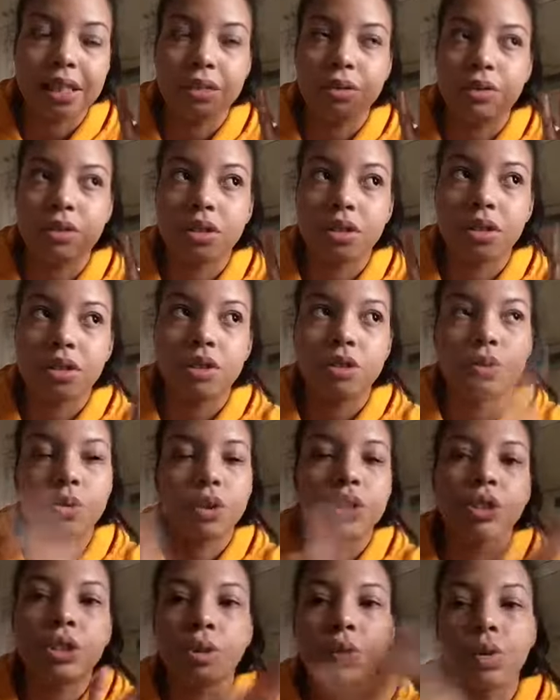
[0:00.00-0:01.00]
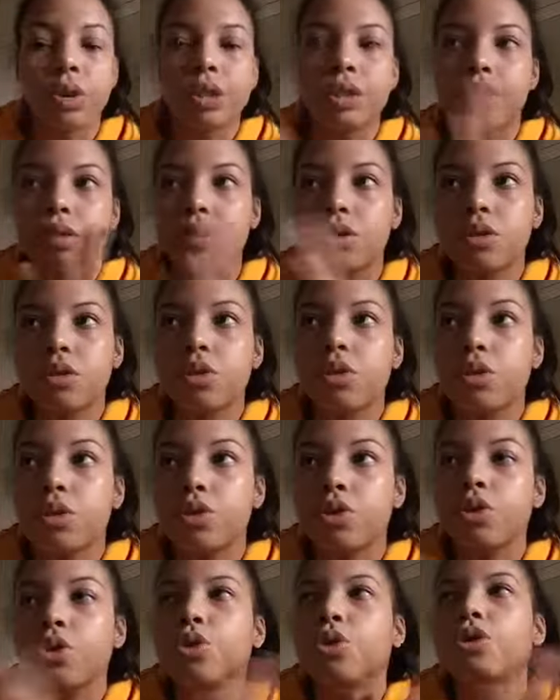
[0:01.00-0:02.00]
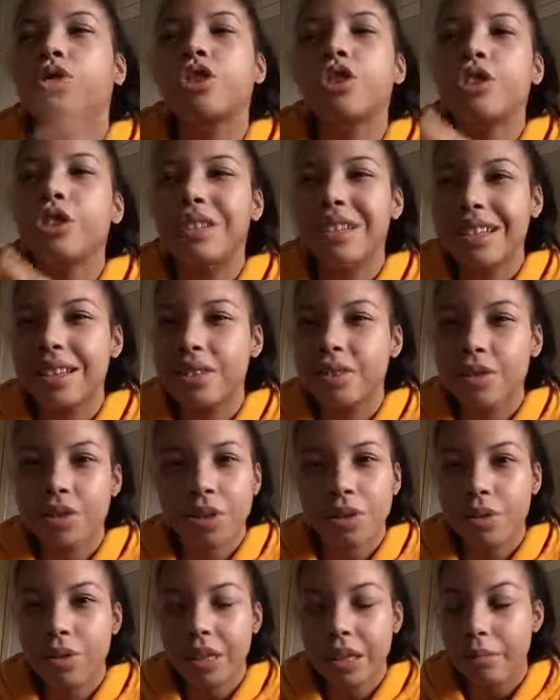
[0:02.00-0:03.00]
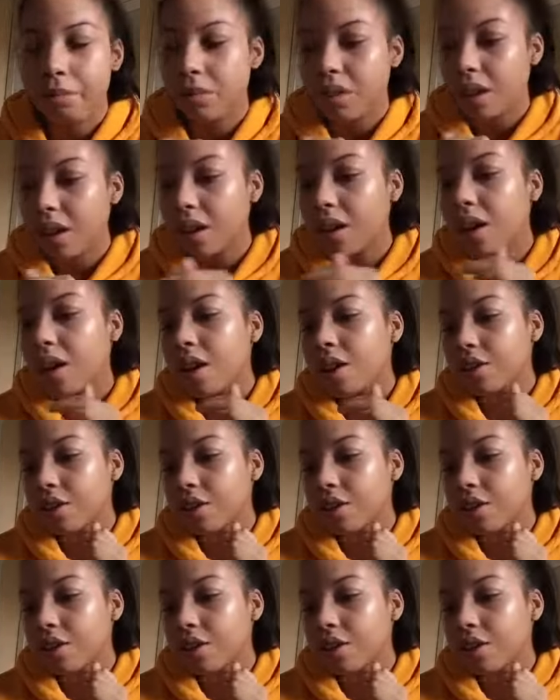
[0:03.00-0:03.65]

It was, when she went on tour two years ago or something.